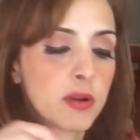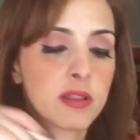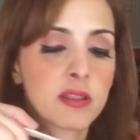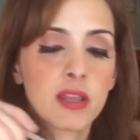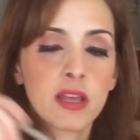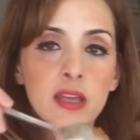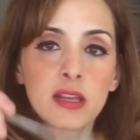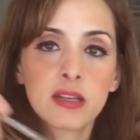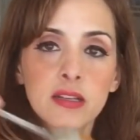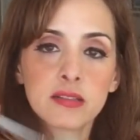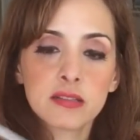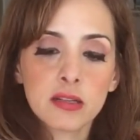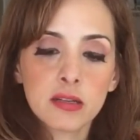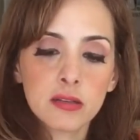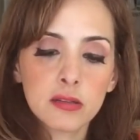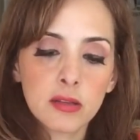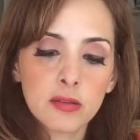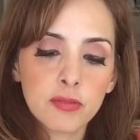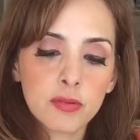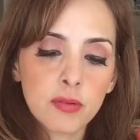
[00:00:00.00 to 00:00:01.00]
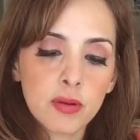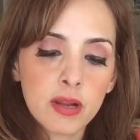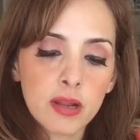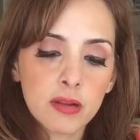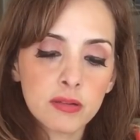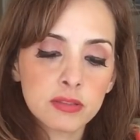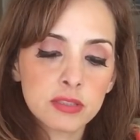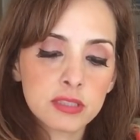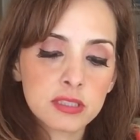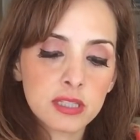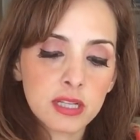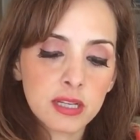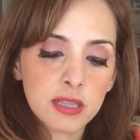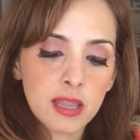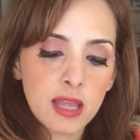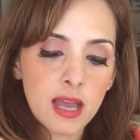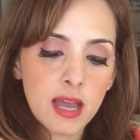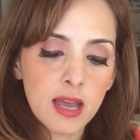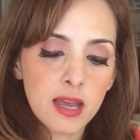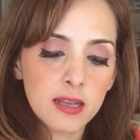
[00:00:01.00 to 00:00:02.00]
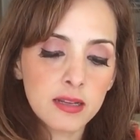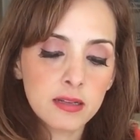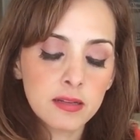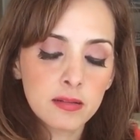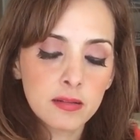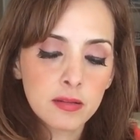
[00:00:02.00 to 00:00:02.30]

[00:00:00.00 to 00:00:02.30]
the harissa all over around, just like that.